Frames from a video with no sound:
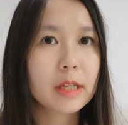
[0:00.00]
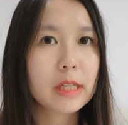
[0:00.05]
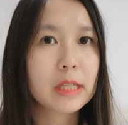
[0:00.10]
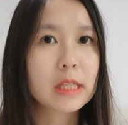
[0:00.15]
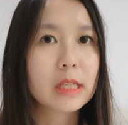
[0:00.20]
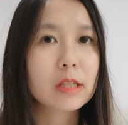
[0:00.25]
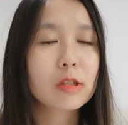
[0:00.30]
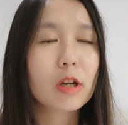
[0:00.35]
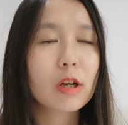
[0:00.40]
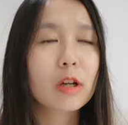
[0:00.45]
It's
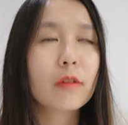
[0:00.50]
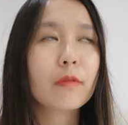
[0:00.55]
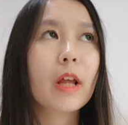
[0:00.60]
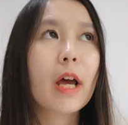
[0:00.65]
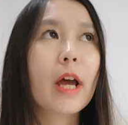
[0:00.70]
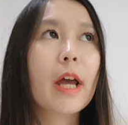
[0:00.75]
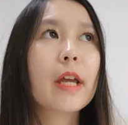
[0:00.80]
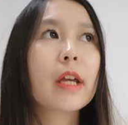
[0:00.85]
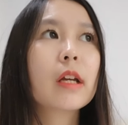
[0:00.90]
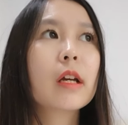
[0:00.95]
sort of
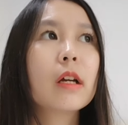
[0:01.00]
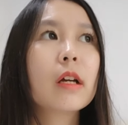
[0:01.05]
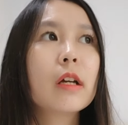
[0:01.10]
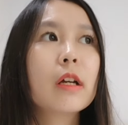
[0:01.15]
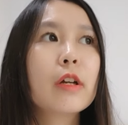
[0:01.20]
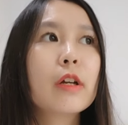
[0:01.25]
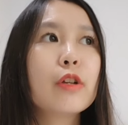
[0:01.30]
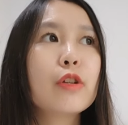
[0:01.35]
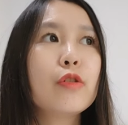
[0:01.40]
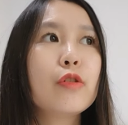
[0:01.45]
like,
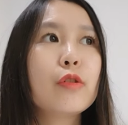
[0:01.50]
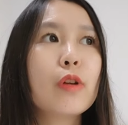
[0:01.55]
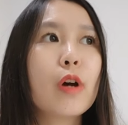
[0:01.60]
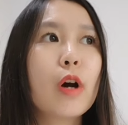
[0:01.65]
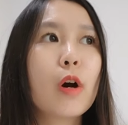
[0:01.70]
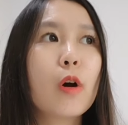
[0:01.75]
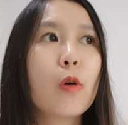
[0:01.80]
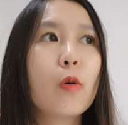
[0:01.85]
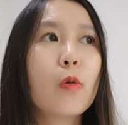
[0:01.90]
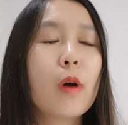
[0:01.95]
you
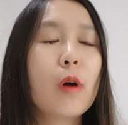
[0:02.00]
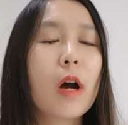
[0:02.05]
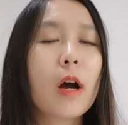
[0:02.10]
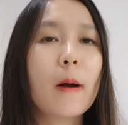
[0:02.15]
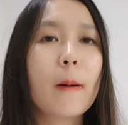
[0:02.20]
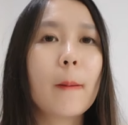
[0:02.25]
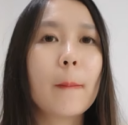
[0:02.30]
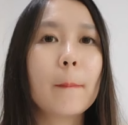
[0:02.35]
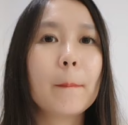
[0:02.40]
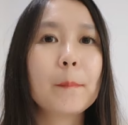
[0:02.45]

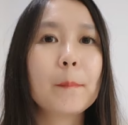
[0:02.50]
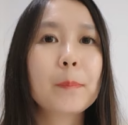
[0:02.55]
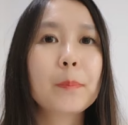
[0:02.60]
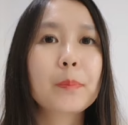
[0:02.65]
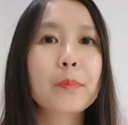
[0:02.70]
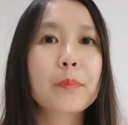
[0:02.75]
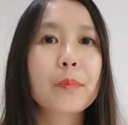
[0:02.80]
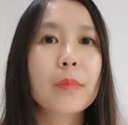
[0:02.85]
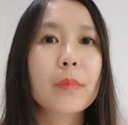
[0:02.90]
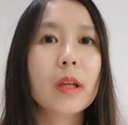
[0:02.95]
know,
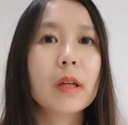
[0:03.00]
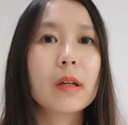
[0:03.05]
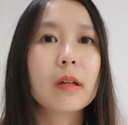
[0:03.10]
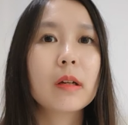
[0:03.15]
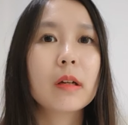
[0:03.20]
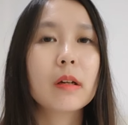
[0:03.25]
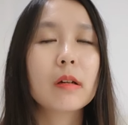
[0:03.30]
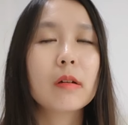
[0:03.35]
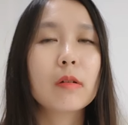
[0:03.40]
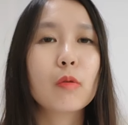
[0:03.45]

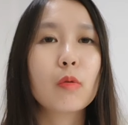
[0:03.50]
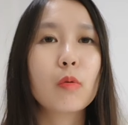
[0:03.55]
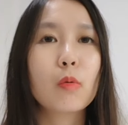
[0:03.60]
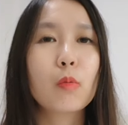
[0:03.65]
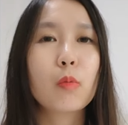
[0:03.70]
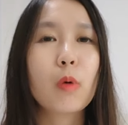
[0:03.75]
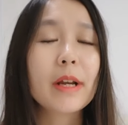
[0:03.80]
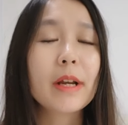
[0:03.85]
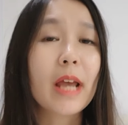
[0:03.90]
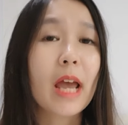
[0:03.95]

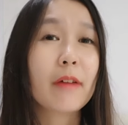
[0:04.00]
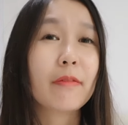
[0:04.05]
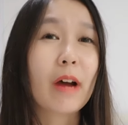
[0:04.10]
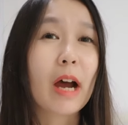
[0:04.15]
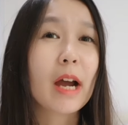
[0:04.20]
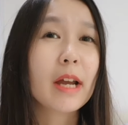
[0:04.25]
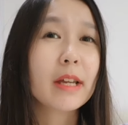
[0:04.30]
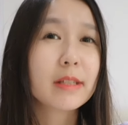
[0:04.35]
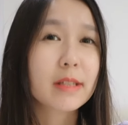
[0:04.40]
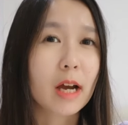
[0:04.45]
what have
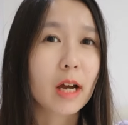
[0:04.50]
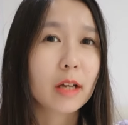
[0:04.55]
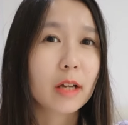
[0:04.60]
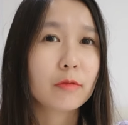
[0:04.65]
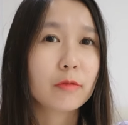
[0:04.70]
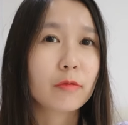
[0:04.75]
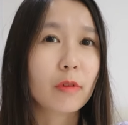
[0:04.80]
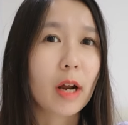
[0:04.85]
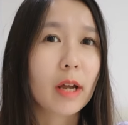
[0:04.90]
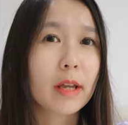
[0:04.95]
I done,
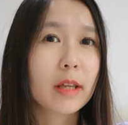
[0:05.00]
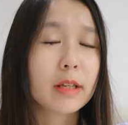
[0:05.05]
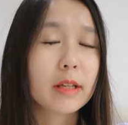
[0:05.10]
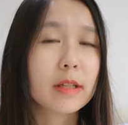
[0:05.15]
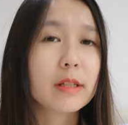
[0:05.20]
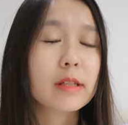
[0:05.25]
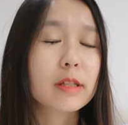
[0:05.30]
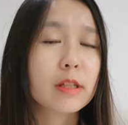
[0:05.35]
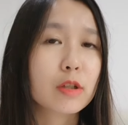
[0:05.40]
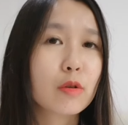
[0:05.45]
right, in
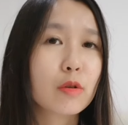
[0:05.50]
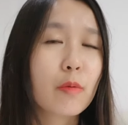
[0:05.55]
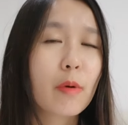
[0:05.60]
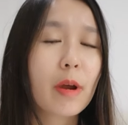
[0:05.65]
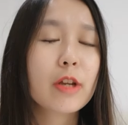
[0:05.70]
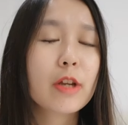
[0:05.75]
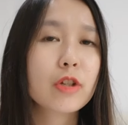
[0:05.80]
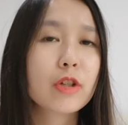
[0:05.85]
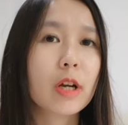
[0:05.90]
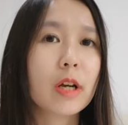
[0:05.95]
this
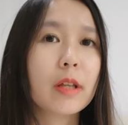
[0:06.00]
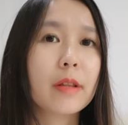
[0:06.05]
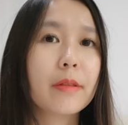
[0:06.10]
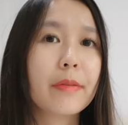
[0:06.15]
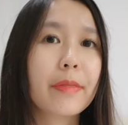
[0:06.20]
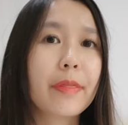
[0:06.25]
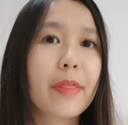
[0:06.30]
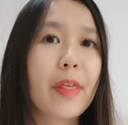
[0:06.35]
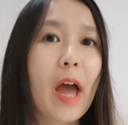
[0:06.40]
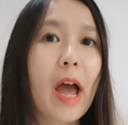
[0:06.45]

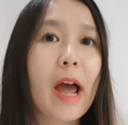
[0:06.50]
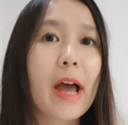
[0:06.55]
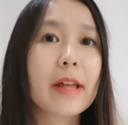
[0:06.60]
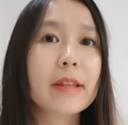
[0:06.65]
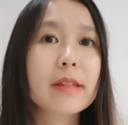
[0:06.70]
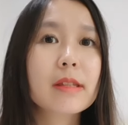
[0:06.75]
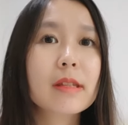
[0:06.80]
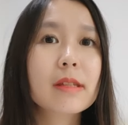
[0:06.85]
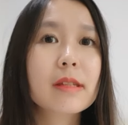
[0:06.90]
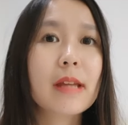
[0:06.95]
situation
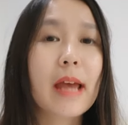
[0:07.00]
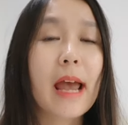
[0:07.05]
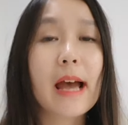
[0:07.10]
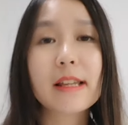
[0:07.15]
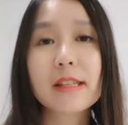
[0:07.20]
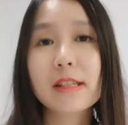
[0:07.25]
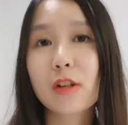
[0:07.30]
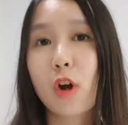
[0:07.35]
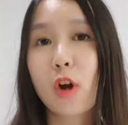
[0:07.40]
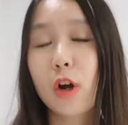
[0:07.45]
that
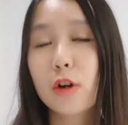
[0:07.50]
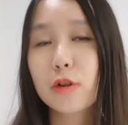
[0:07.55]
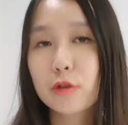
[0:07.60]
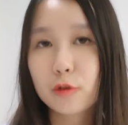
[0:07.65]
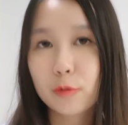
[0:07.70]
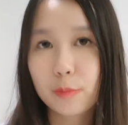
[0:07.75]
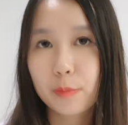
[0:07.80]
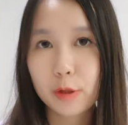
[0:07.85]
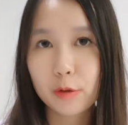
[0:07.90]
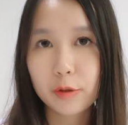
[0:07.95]
has
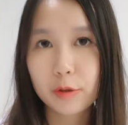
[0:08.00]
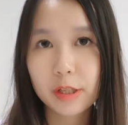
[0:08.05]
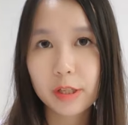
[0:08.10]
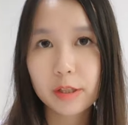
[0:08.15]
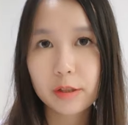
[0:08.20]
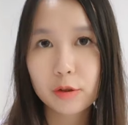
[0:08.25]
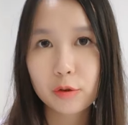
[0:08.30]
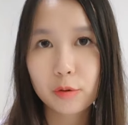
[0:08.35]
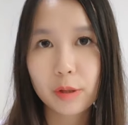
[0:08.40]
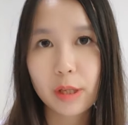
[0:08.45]
contributed
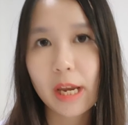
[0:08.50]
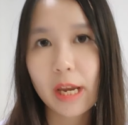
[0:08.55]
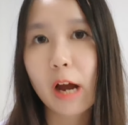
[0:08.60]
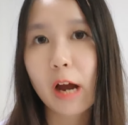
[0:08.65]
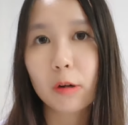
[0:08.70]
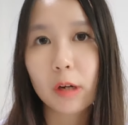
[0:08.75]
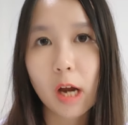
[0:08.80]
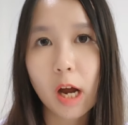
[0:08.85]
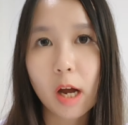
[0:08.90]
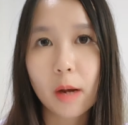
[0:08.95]
to the
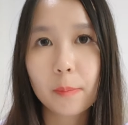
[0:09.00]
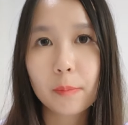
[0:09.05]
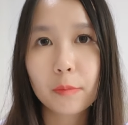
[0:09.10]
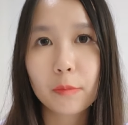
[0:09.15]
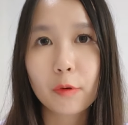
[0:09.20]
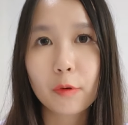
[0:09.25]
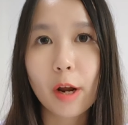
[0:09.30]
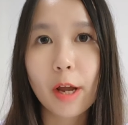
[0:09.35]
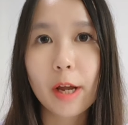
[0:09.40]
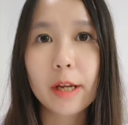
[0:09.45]
outcome,
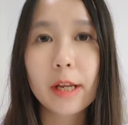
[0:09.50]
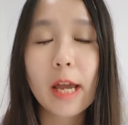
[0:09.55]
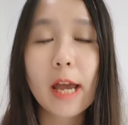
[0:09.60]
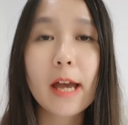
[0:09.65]
right?